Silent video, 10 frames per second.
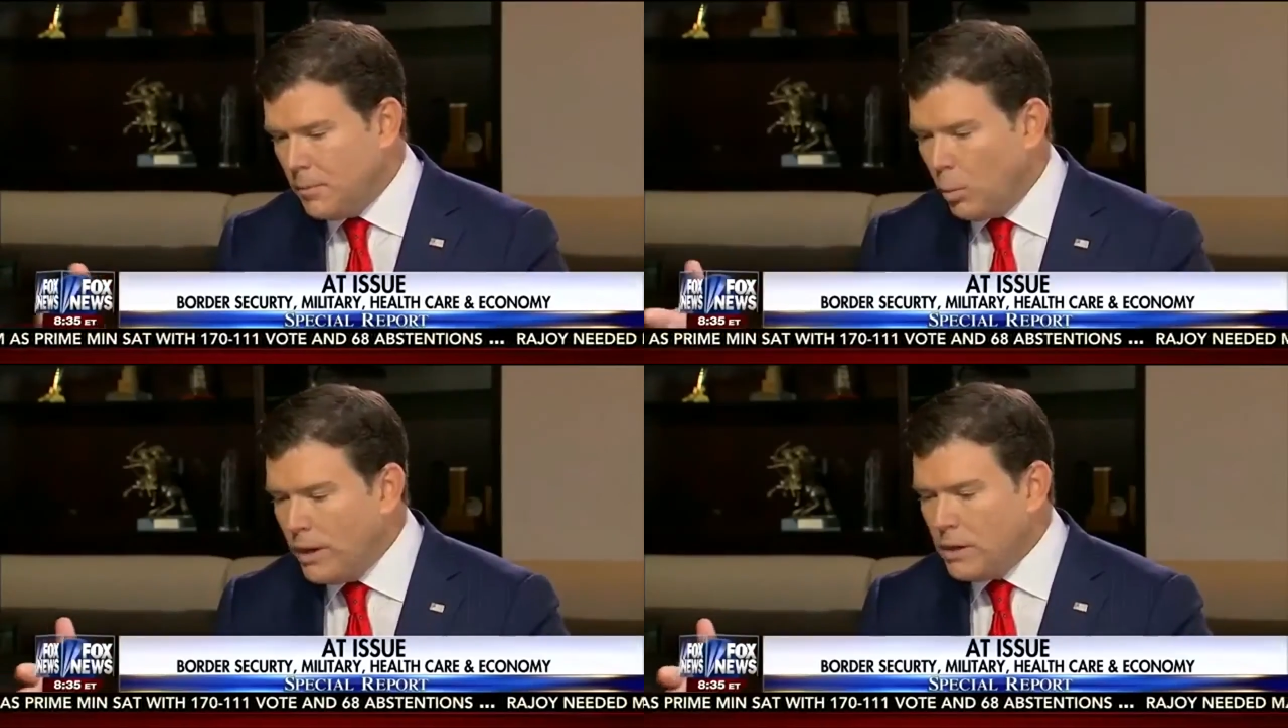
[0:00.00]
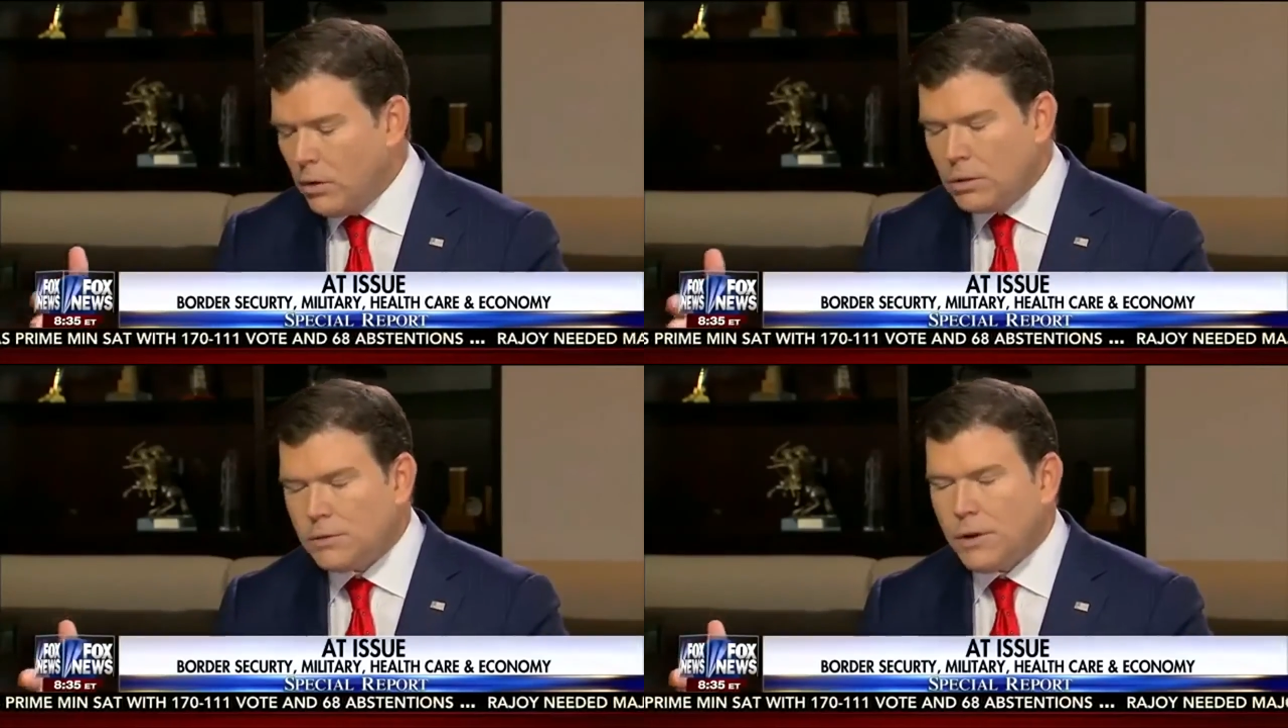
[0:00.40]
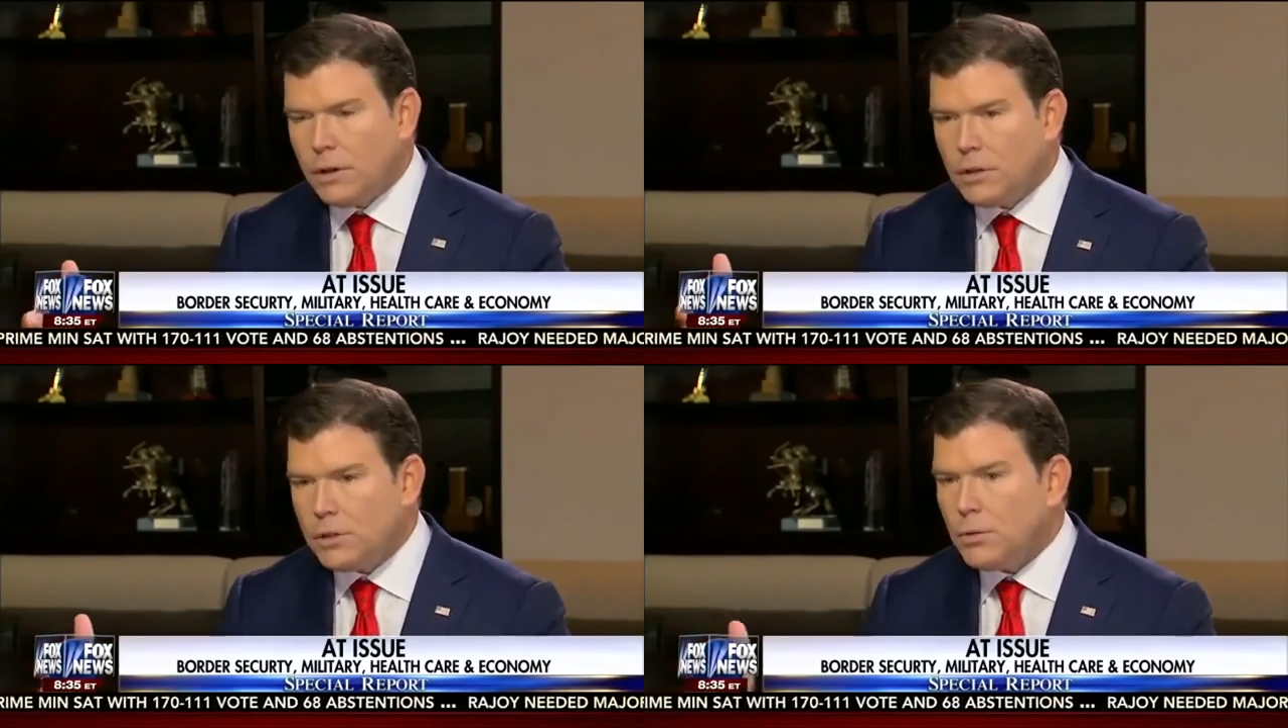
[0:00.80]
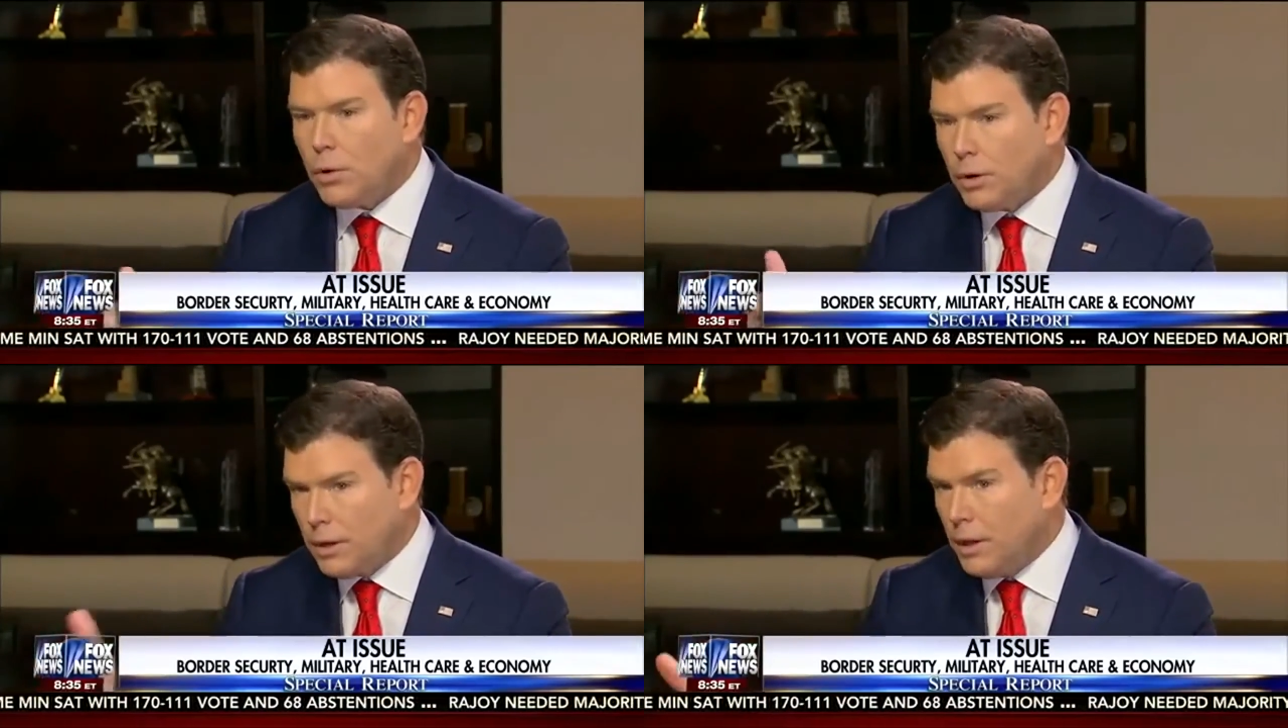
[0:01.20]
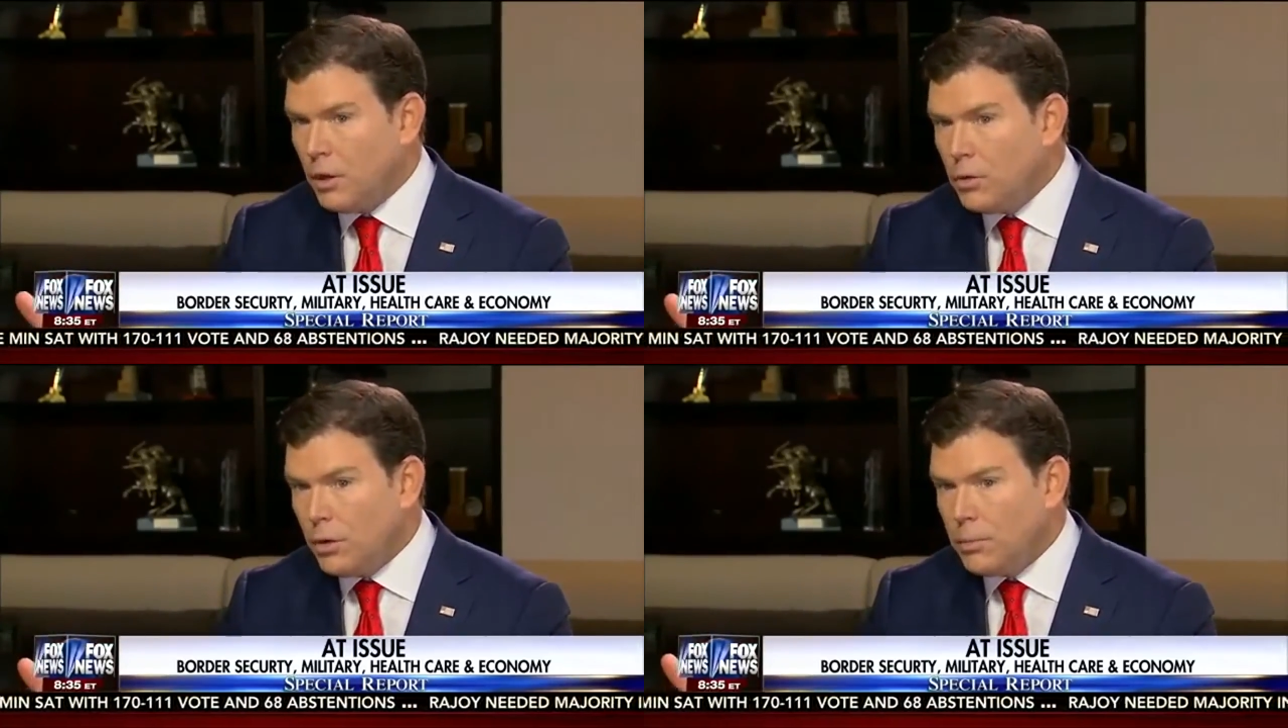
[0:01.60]
window is fairly short in
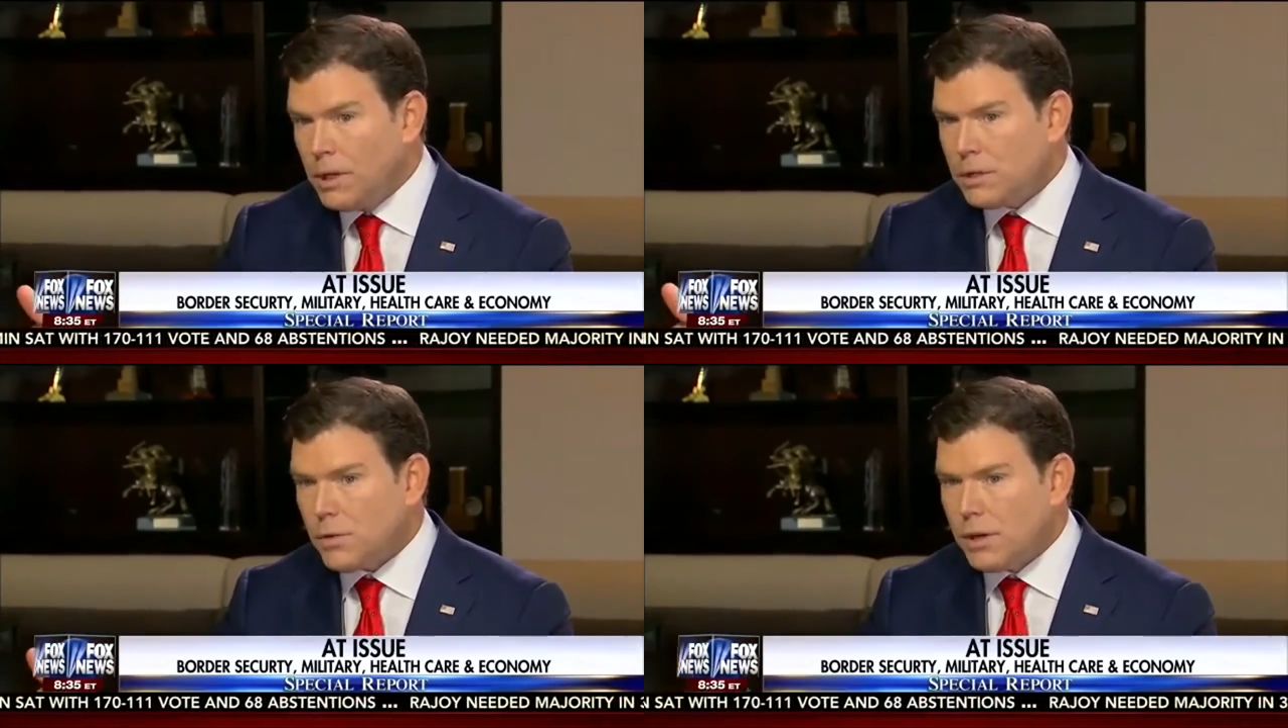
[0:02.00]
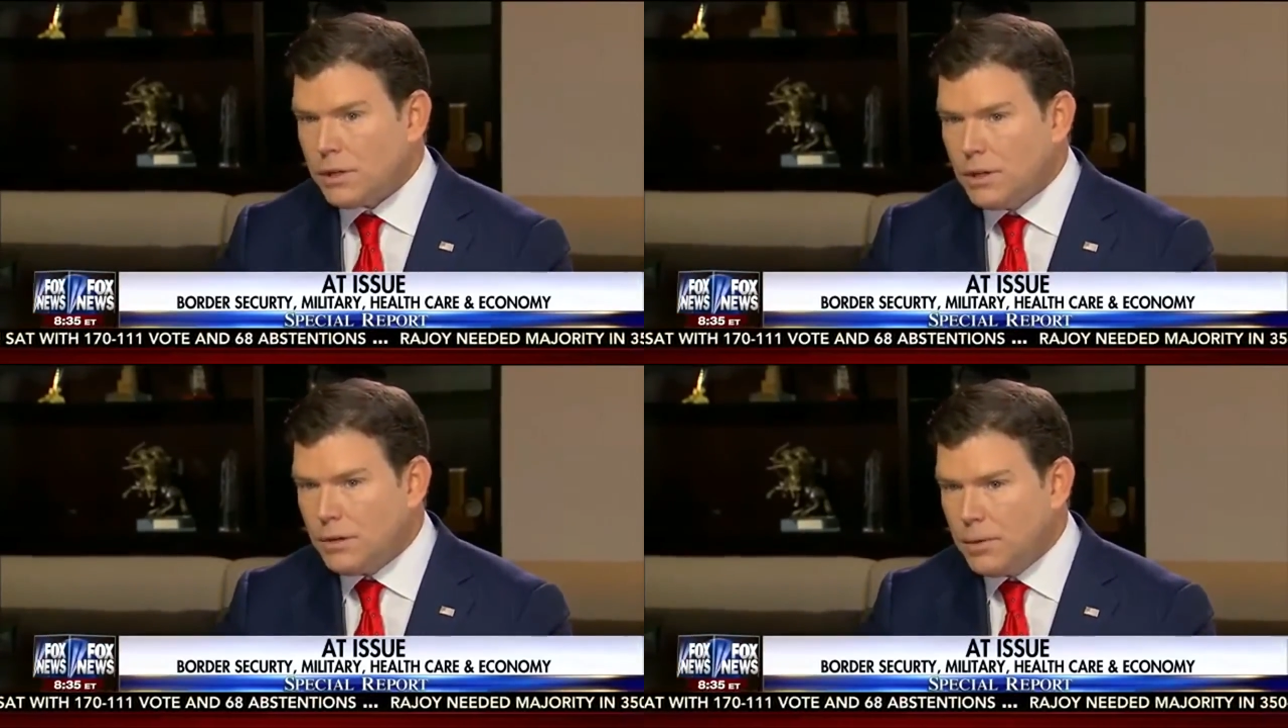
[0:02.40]
a new administration